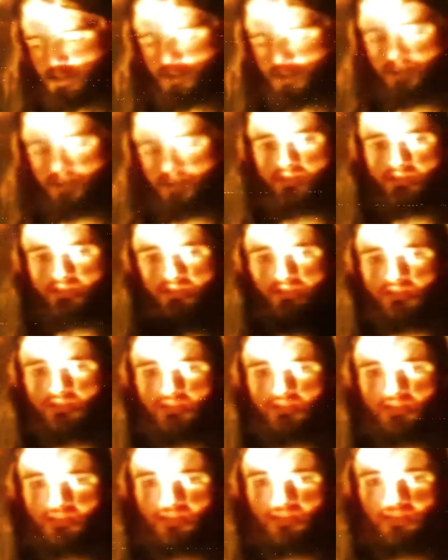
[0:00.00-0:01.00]
a tiny
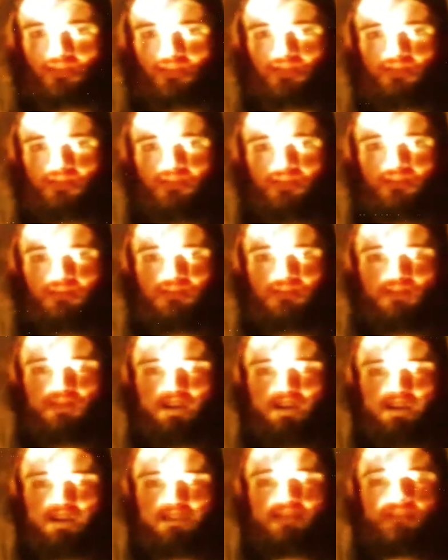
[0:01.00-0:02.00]
sketch?
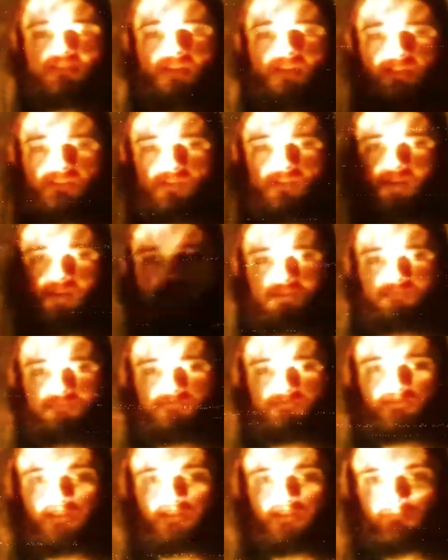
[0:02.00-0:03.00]

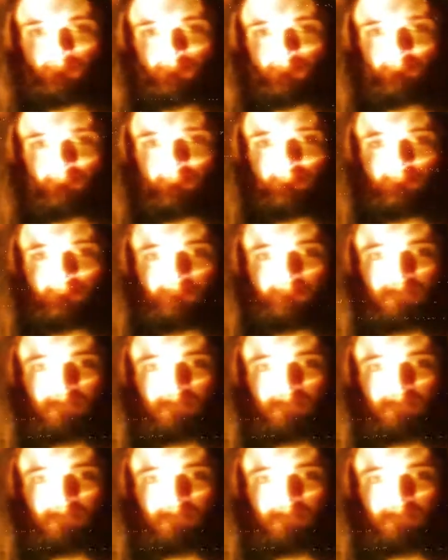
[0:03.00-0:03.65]
I stutter out